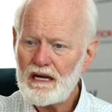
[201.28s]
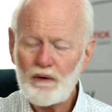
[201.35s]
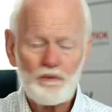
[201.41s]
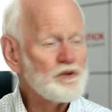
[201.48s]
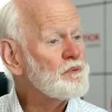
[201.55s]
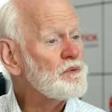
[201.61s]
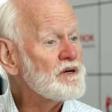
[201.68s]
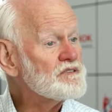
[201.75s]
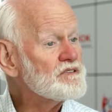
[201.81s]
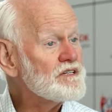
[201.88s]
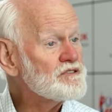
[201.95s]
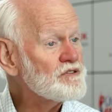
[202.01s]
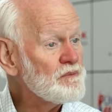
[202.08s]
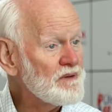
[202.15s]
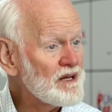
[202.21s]
I won the
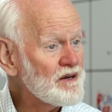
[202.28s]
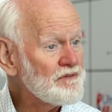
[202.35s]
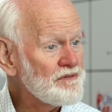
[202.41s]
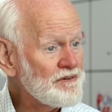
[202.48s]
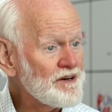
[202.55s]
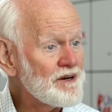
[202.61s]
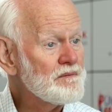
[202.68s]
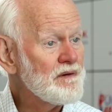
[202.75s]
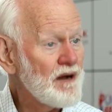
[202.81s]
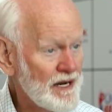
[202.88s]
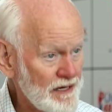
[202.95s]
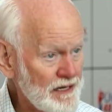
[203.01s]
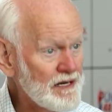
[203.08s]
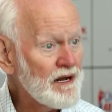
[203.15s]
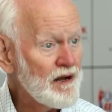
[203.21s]
Presidential Medal of Freedom, I
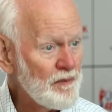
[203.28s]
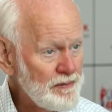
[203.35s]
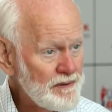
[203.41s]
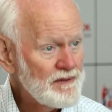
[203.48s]
need help.